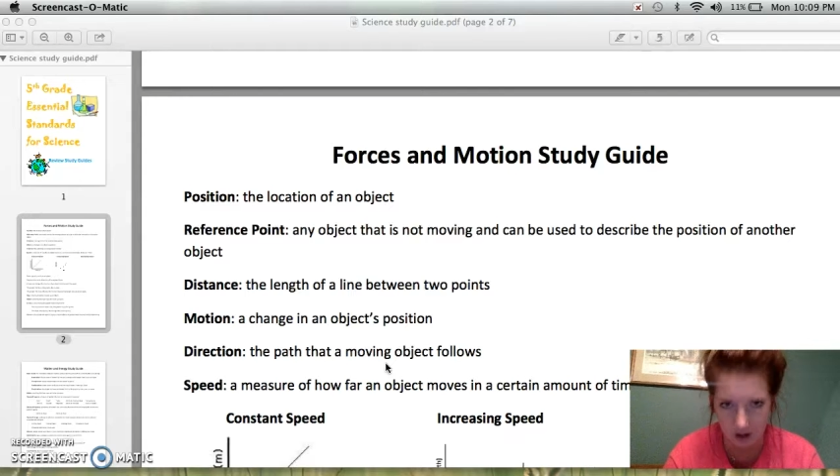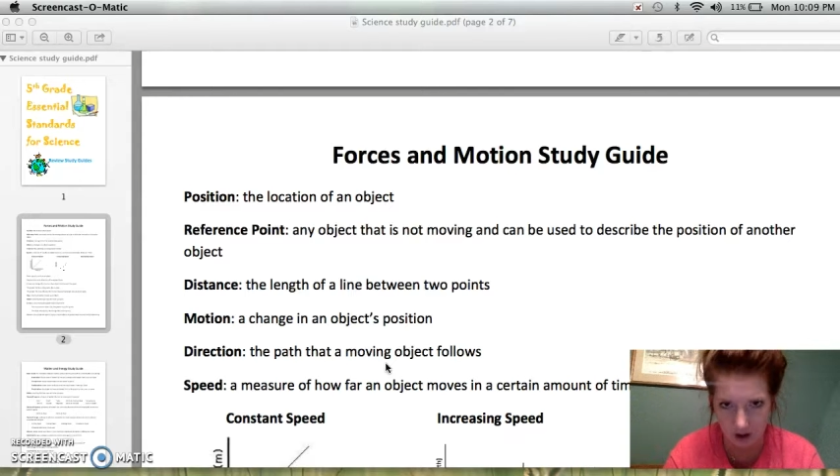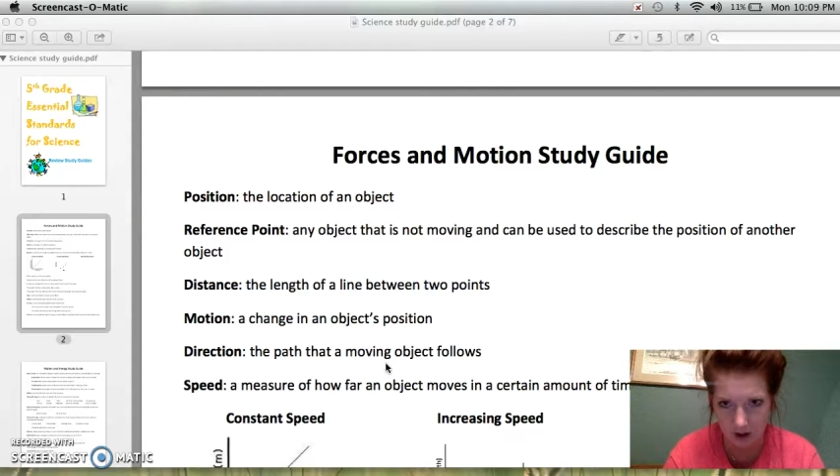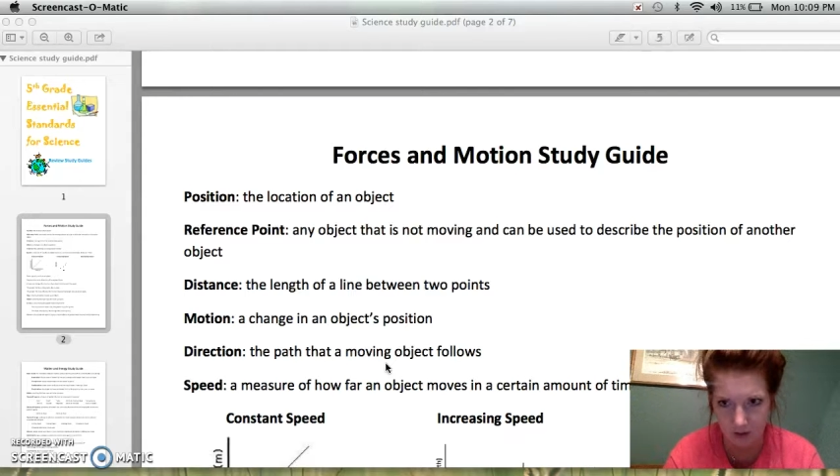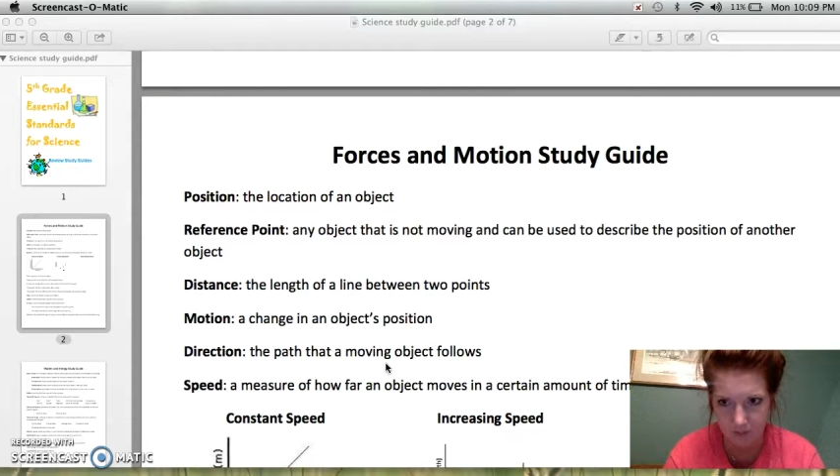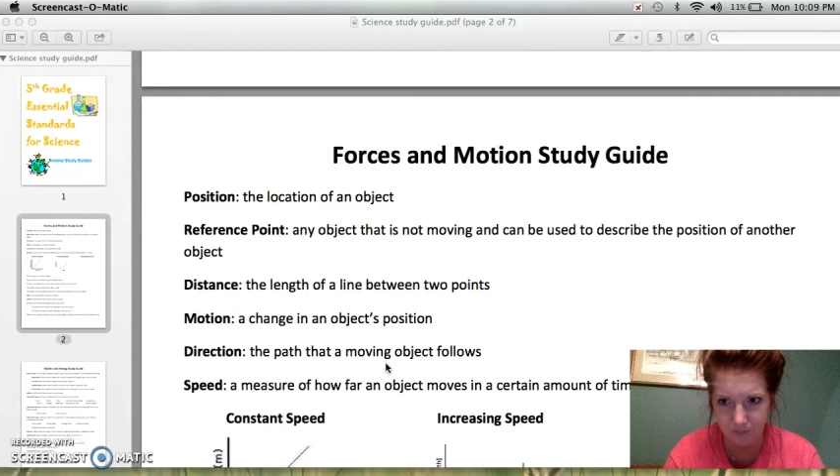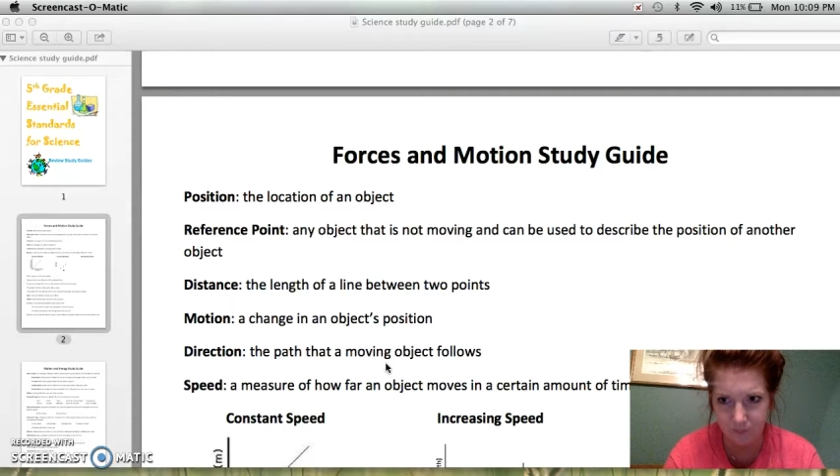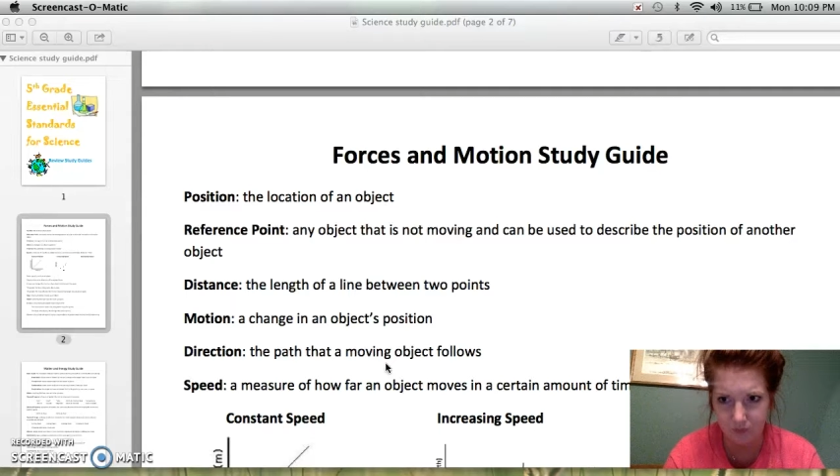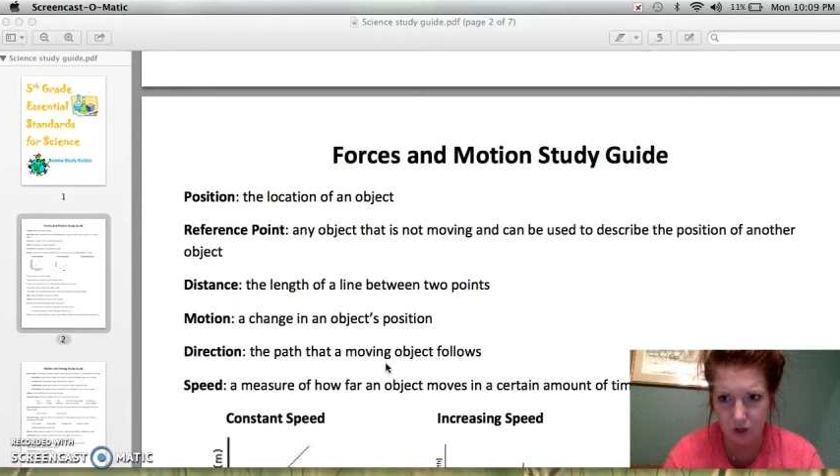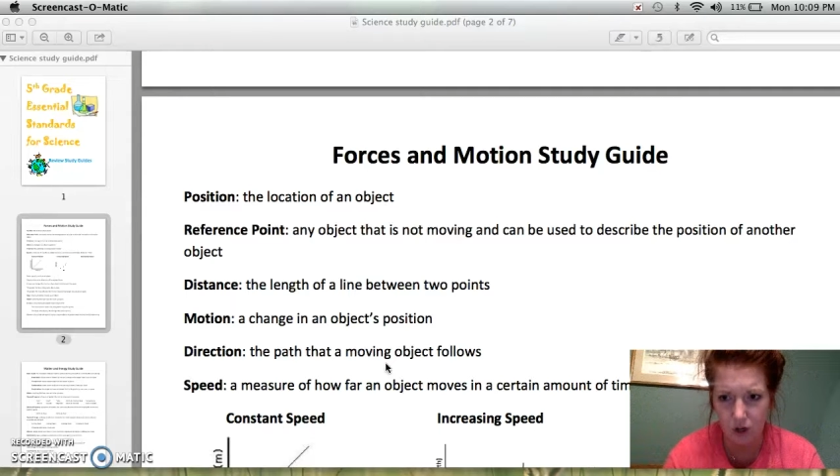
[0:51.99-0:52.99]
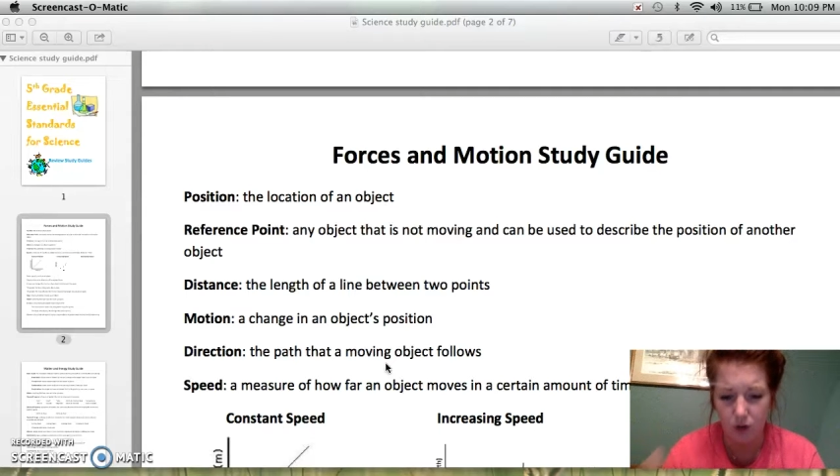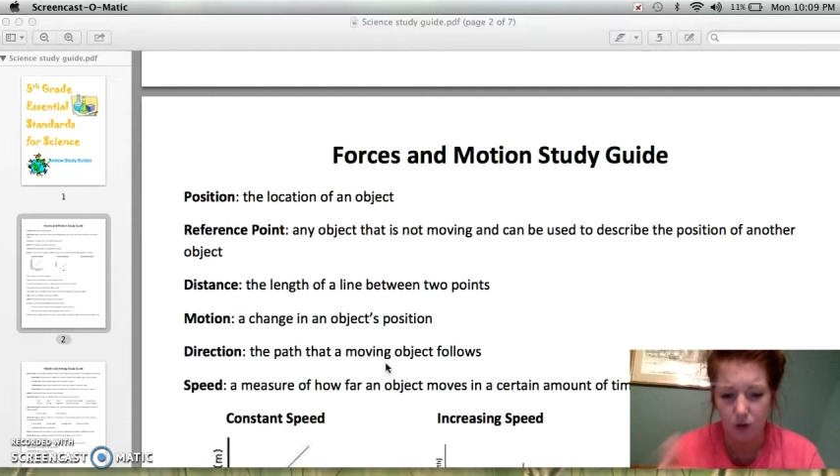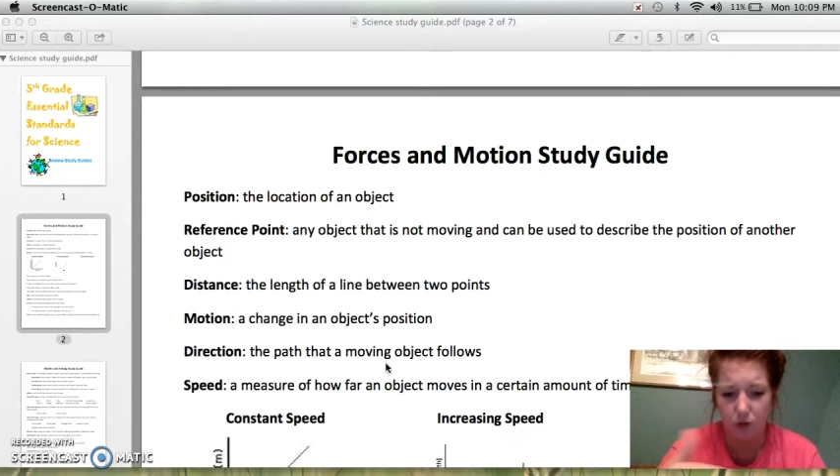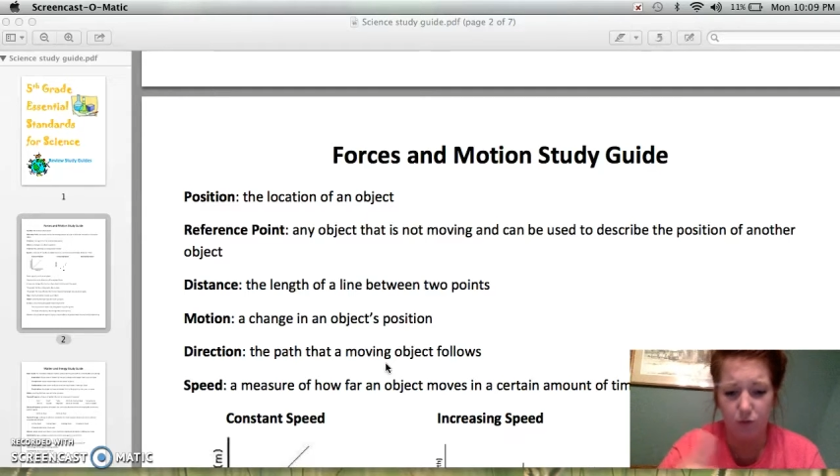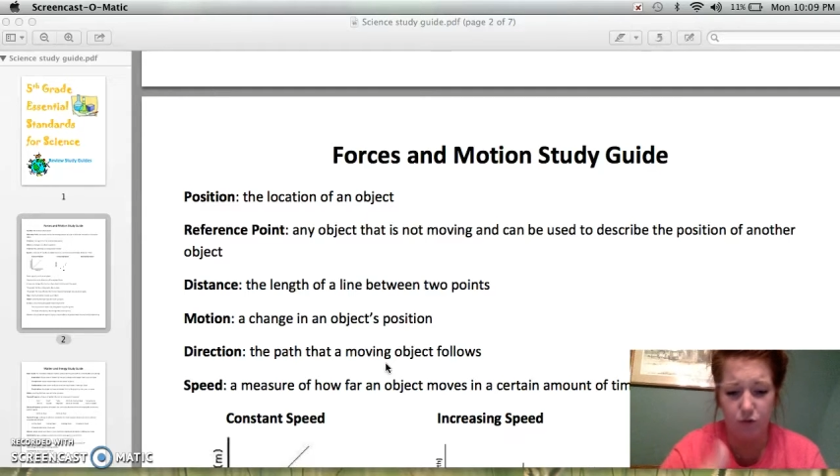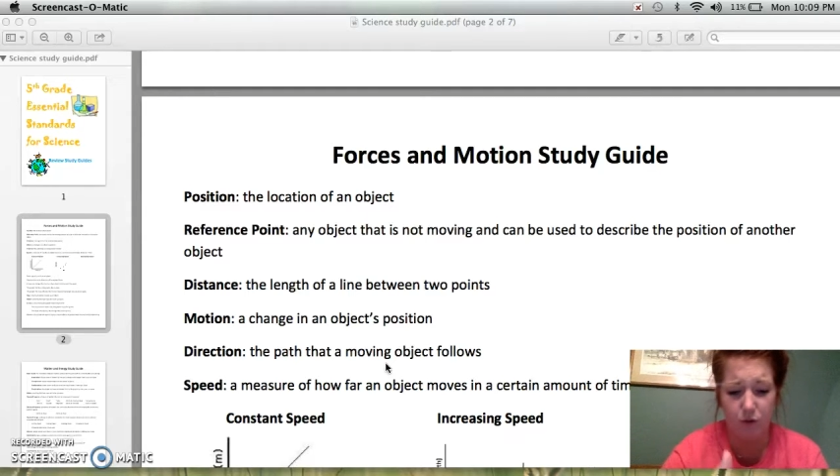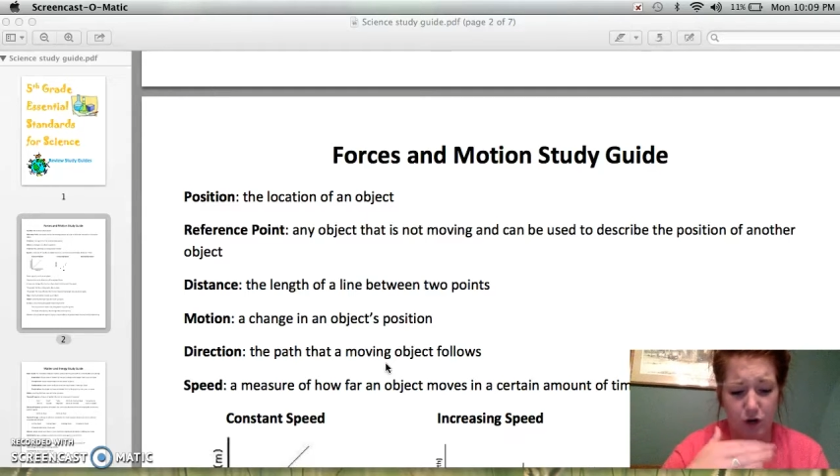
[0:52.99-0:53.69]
from